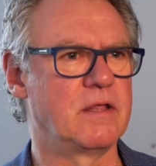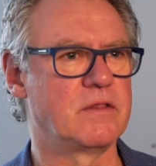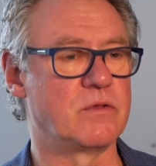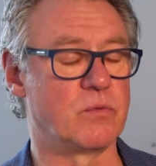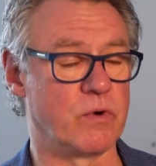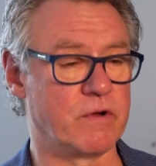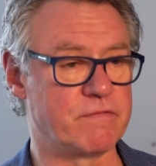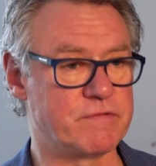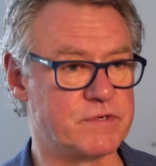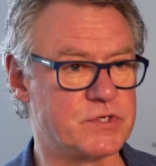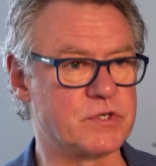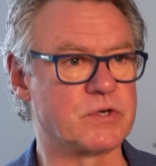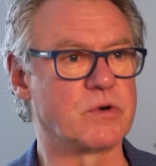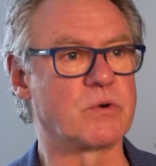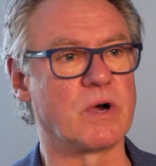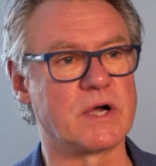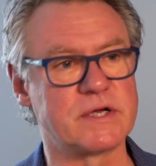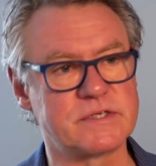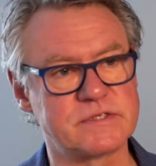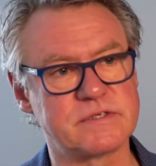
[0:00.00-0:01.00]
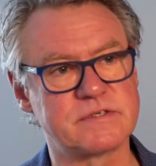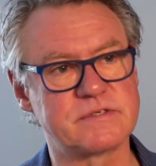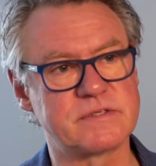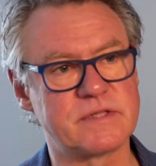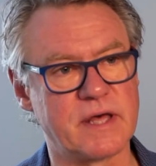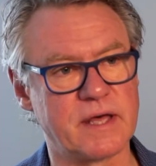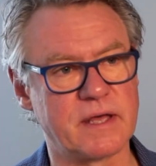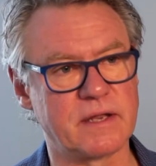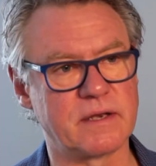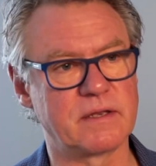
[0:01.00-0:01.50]
the refugee crisis
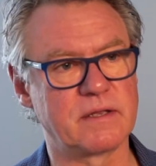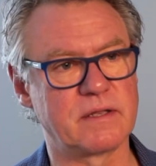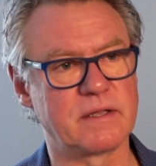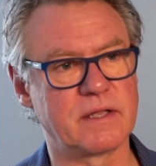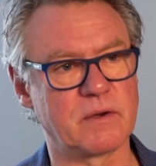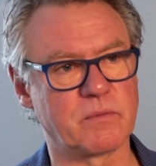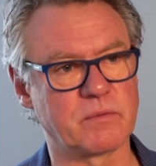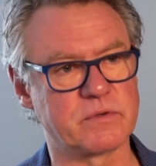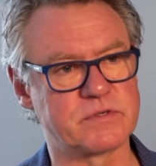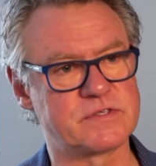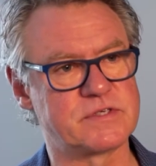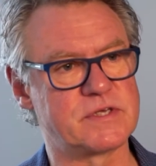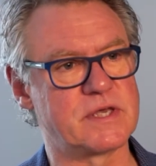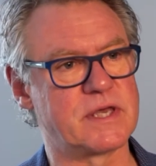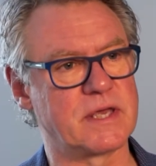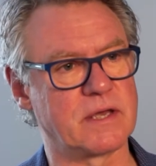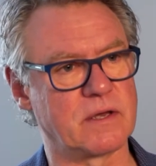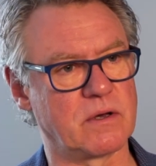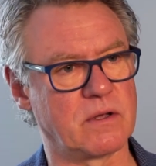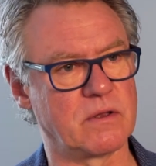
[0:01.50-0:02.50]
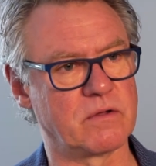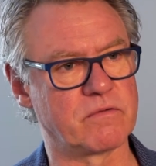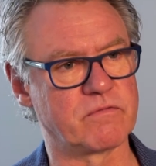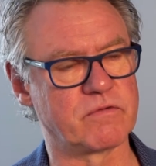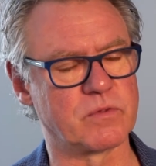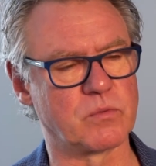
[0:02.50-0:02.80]
that, that we're seeing all over